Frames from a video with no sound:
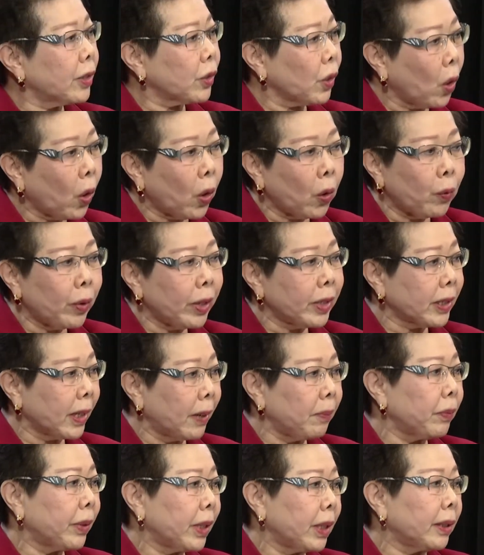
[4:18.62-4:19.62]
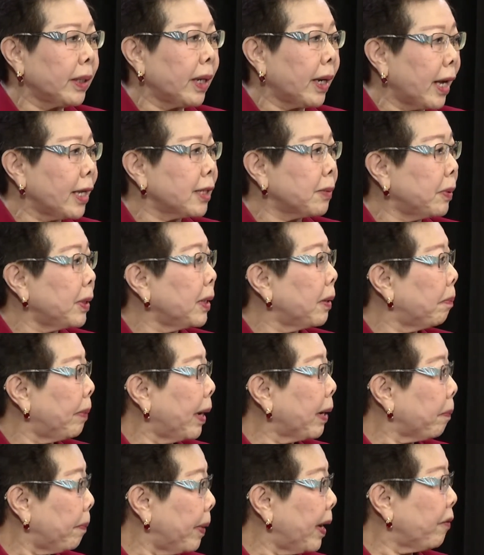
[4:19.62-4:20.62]
always something that has been a
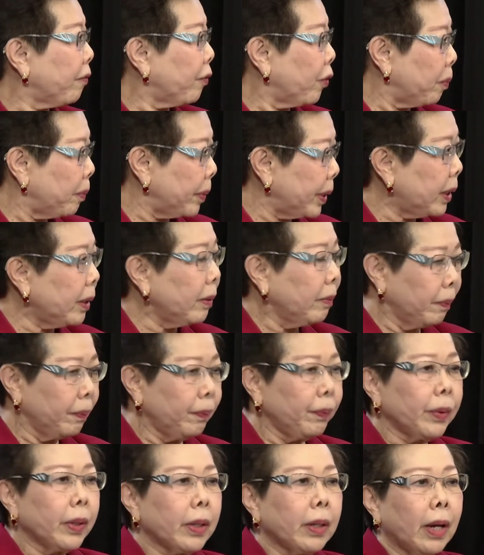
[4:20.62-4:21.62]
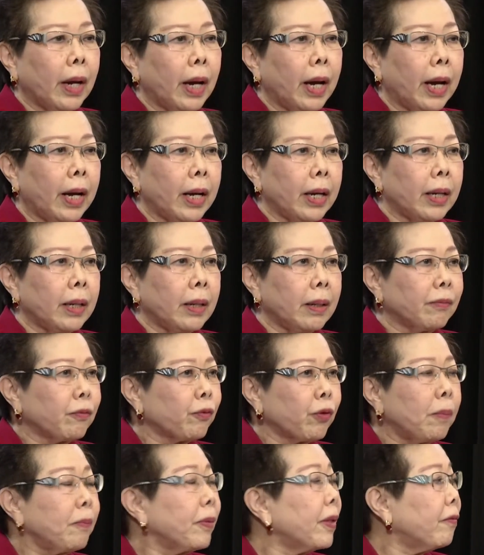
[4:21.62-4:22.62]
bugbear for me.
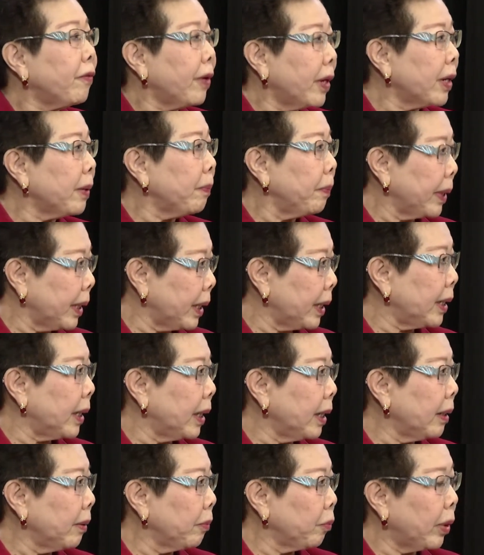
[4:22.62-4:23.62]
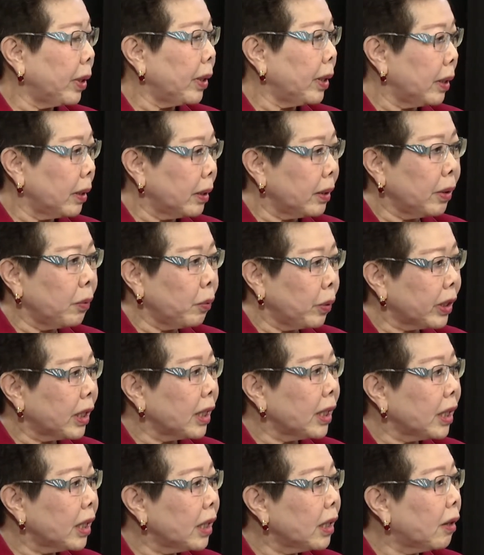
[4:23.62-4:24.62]
From the very beginning, when they were
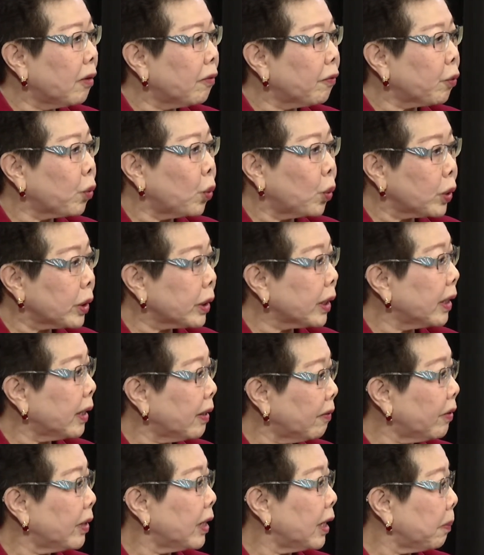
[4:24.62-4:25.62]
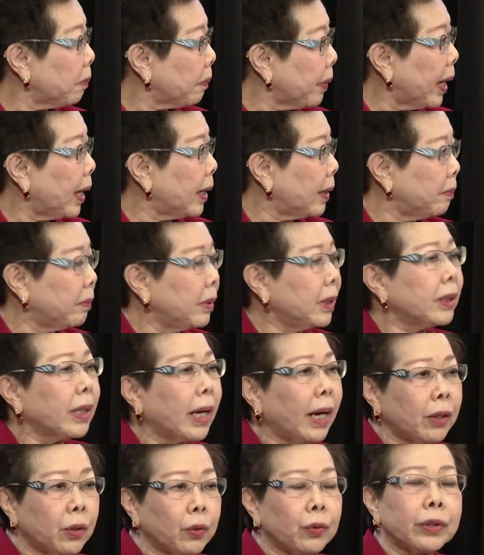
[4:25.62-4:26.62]
thinking of quota even in Parliament,
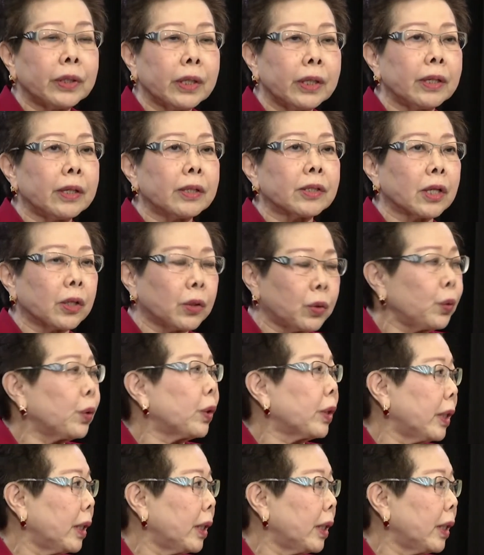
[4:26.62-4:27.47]
I don't think it's a good thing.